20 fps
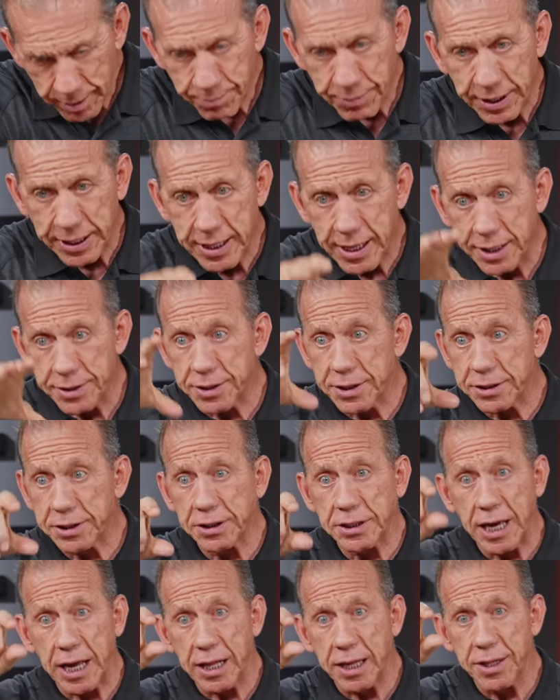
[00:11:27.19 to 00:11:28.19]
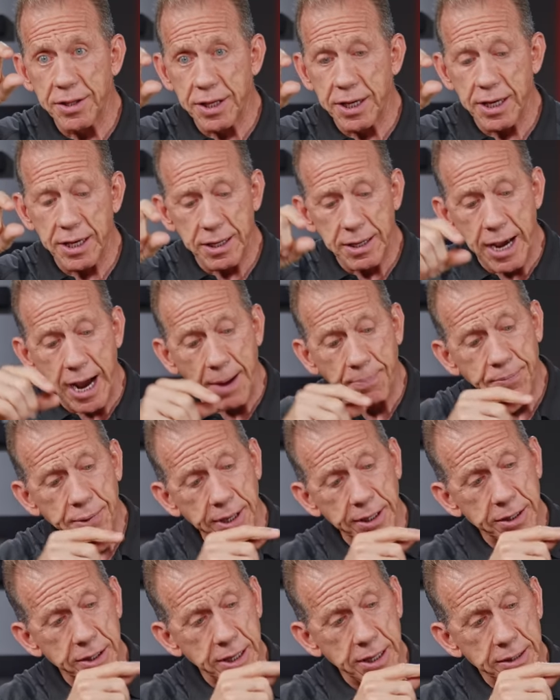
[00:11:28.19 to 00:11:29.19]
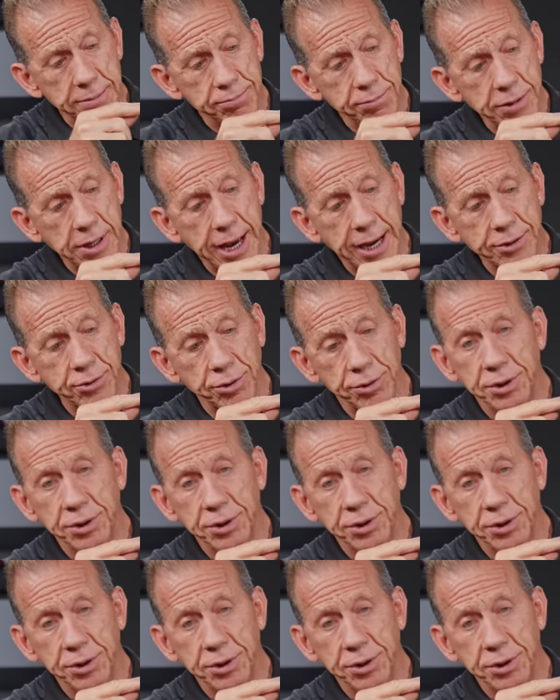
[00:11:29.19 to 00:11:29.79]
because the, the optic, the, the actual